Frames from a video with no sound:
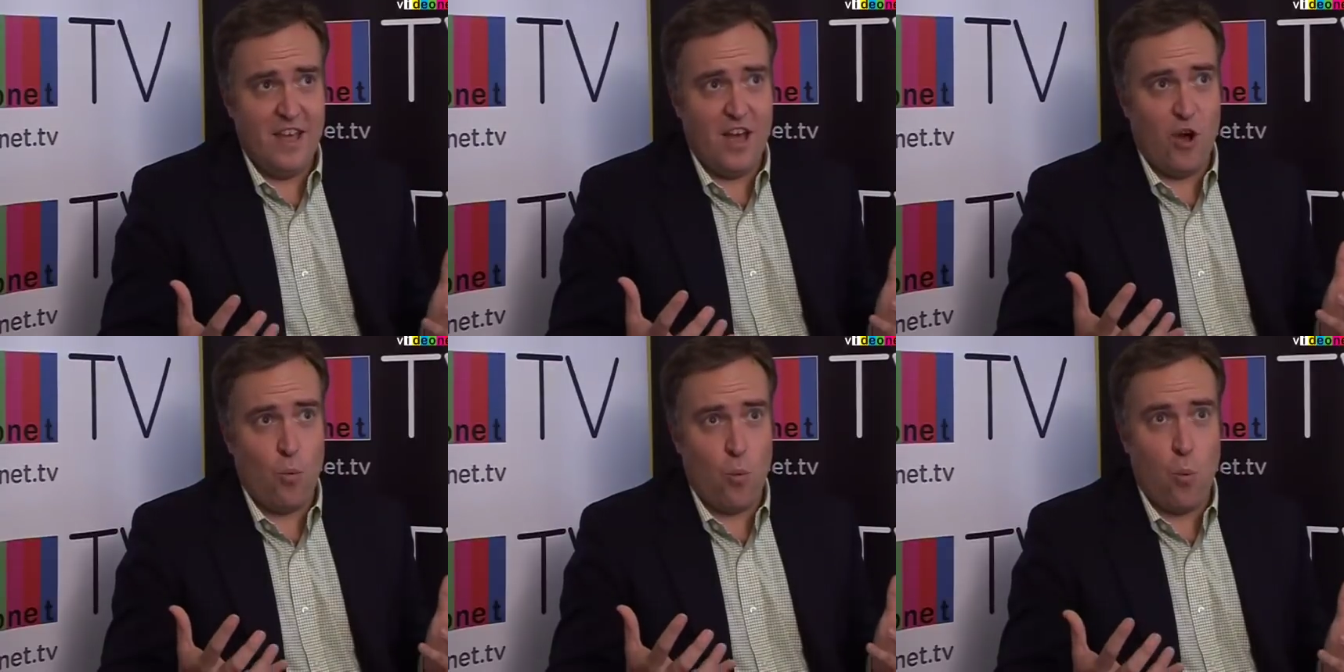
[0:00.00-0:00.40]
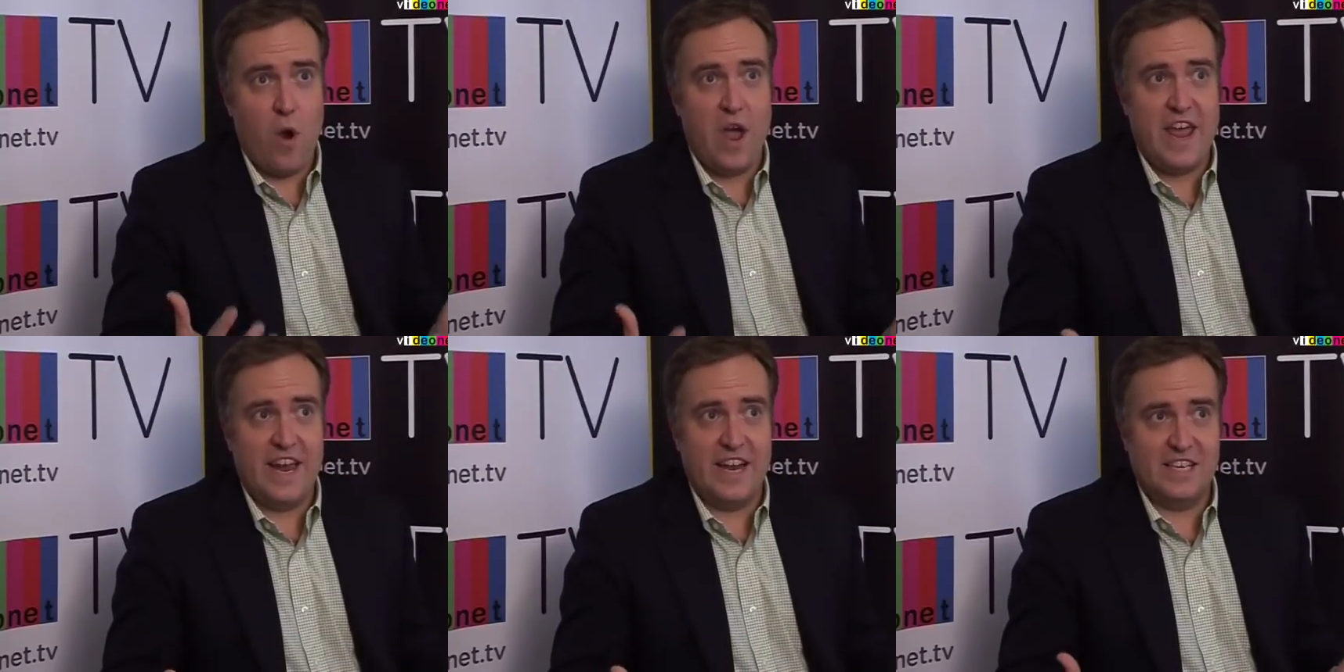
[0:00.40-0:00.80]
a
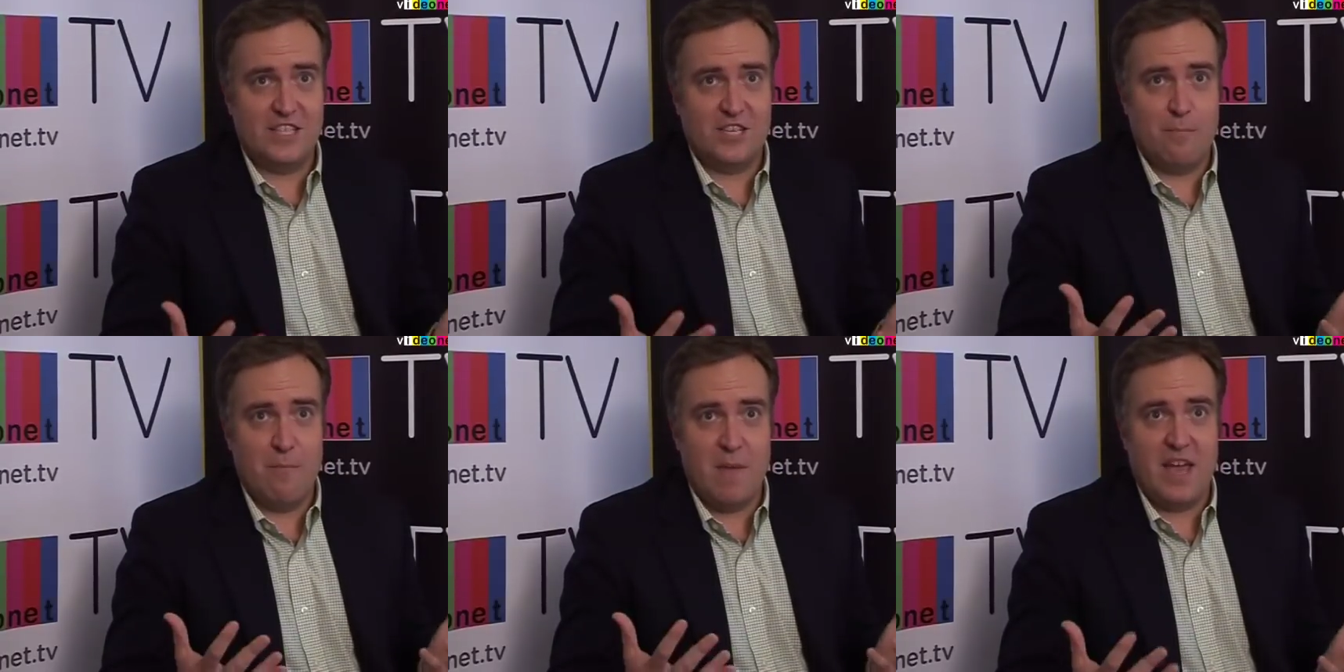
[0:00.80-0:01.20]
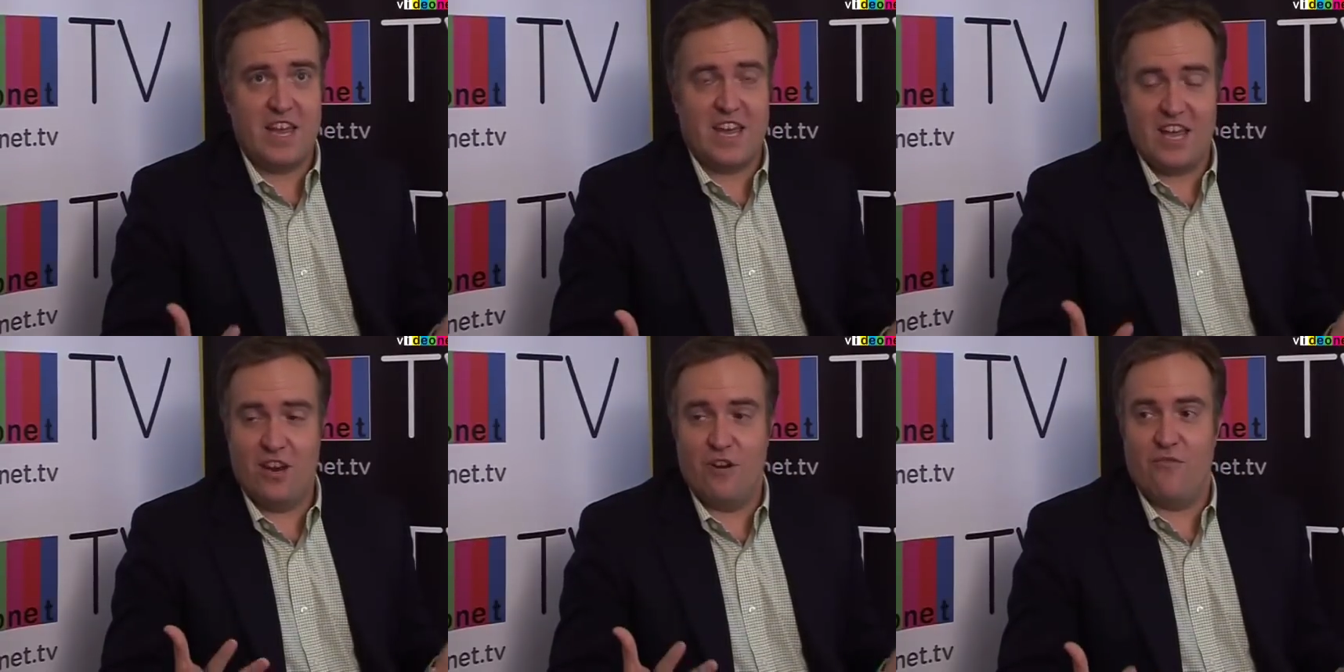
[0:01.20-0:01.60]
way to
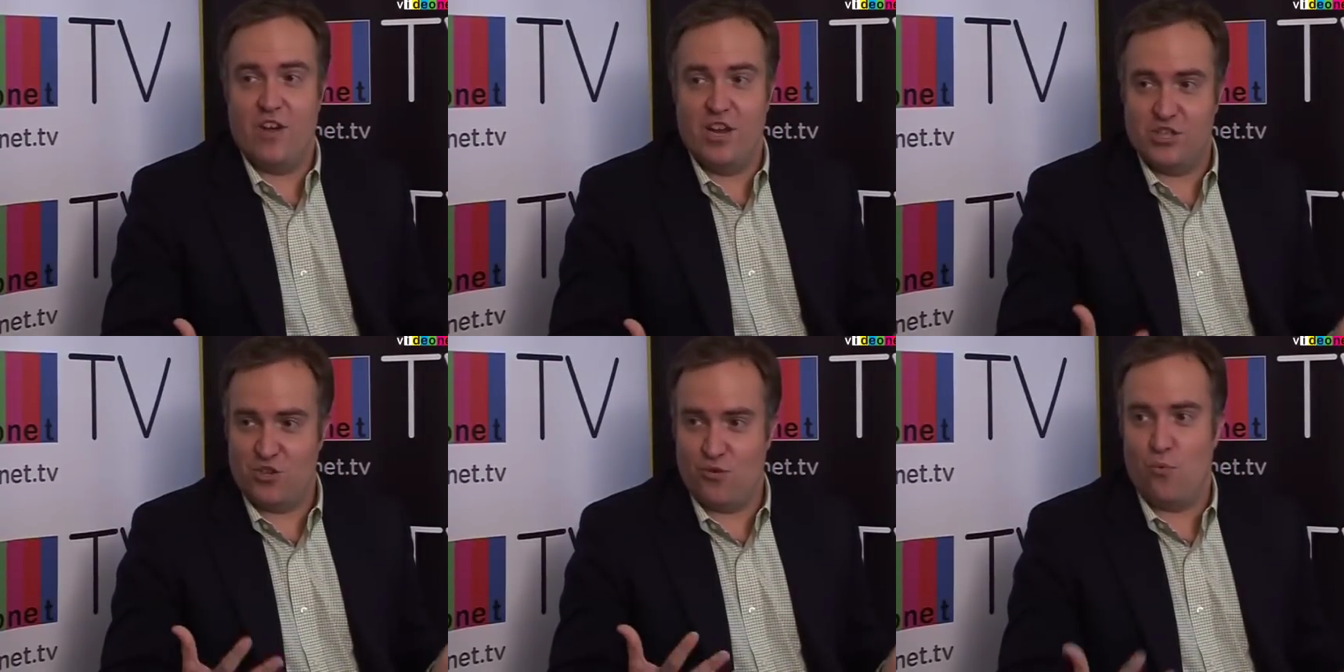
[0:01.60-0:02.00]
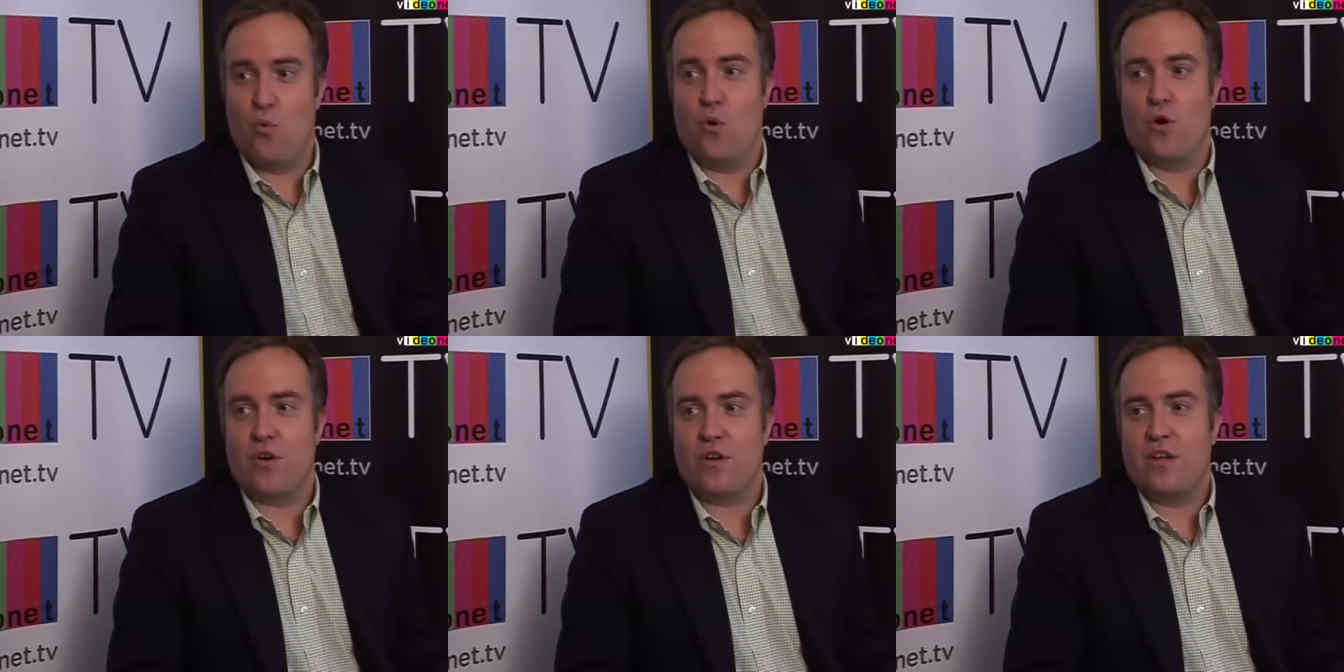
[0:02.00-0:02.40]
make innovation
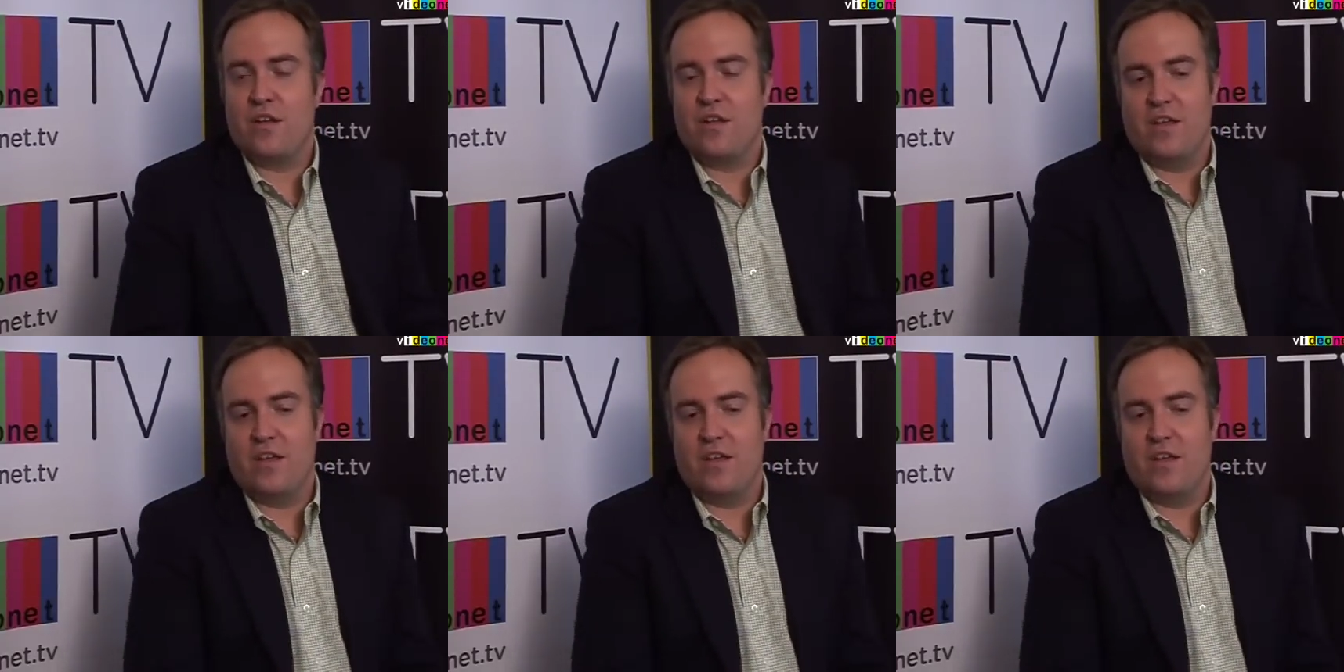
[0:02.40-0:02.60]
work.